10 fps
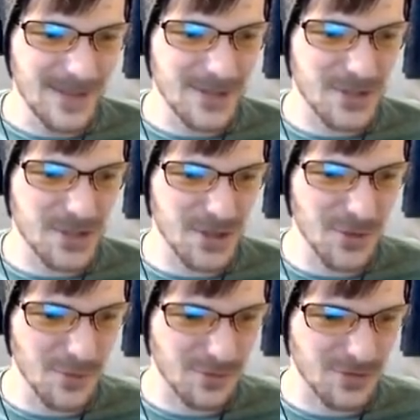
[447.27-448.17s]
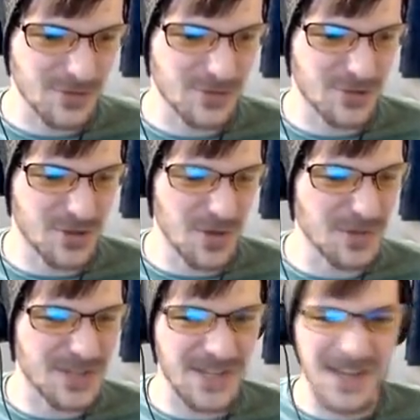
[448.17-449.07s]
He's so
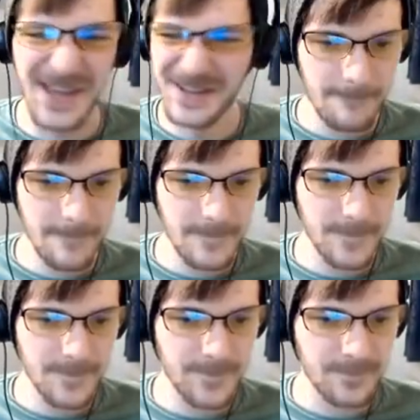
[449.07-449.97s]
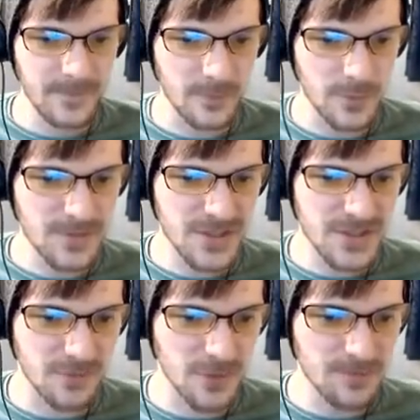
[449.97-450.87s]
chunky.
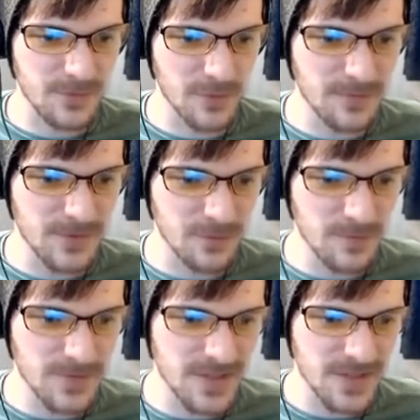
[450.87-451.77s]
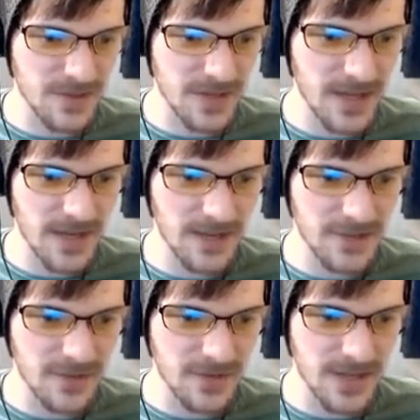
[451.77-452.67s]
Whoops, whoops, whoops, whoops. It's okay,
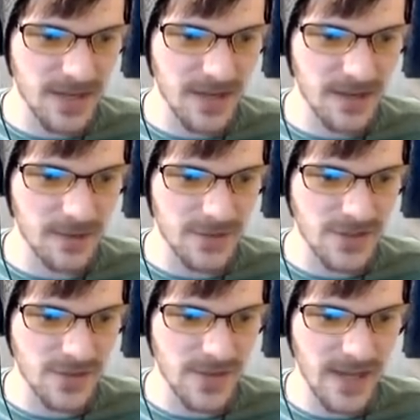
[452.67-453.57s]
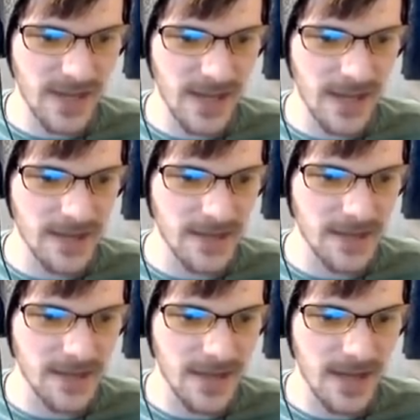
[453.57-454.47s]
it's okay, no one saw that.
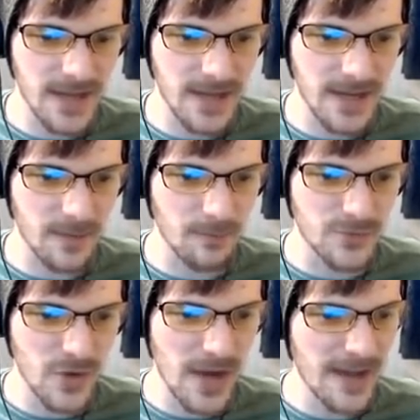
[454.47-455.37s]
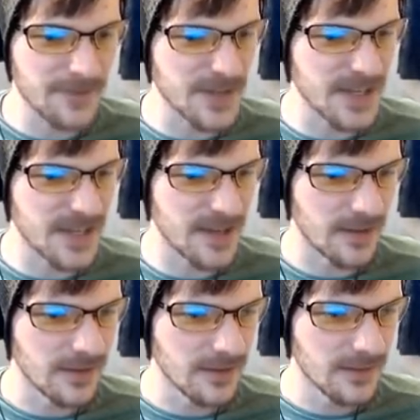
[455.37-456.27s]
Hey, hey, I'm driving here.
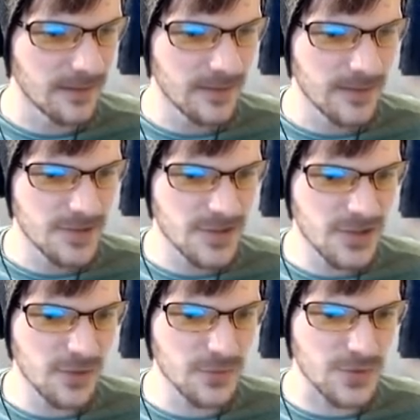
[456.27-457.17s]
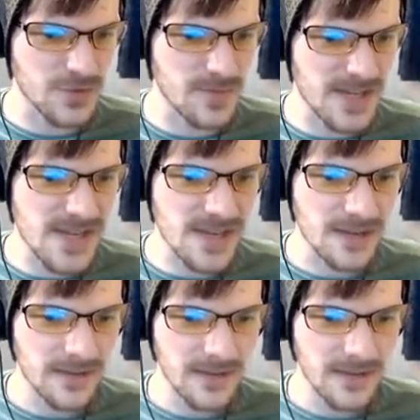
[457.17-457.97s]
Excuse me.